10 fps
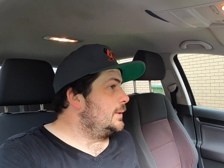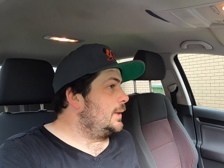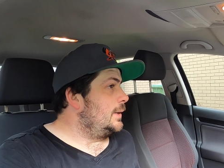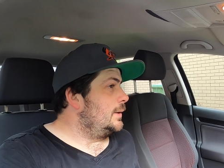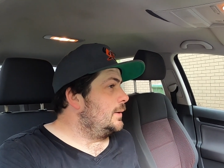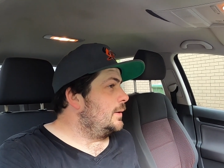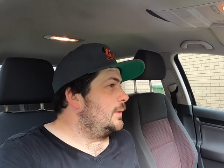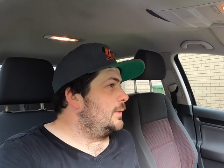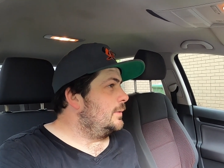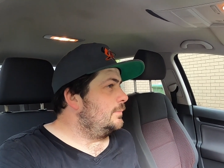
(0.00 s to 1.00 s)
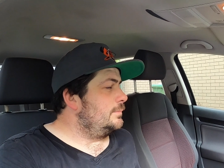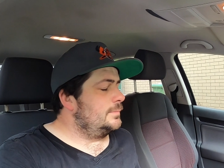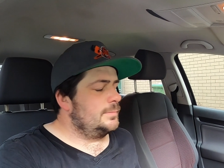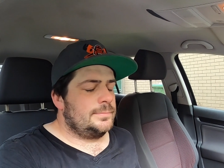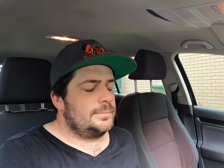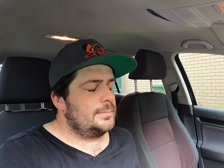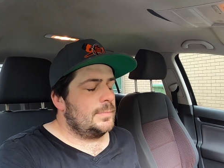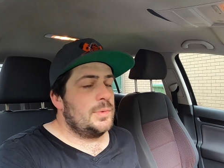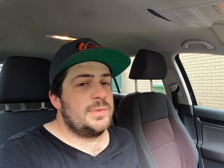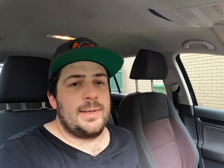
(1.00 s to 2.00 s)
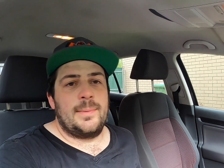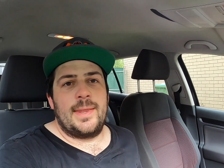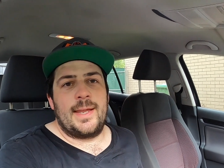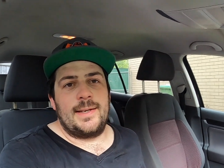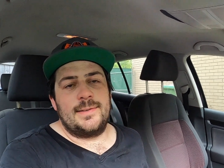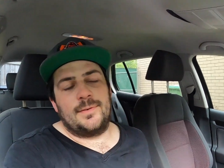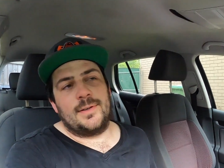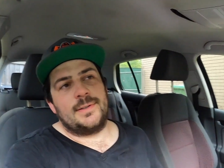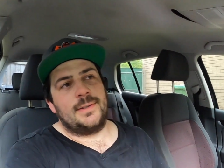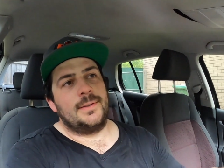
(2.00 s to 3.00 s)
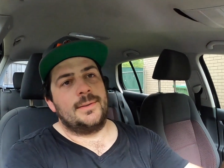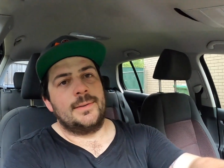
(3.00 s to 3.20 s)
Yeah, we'll see where that is first.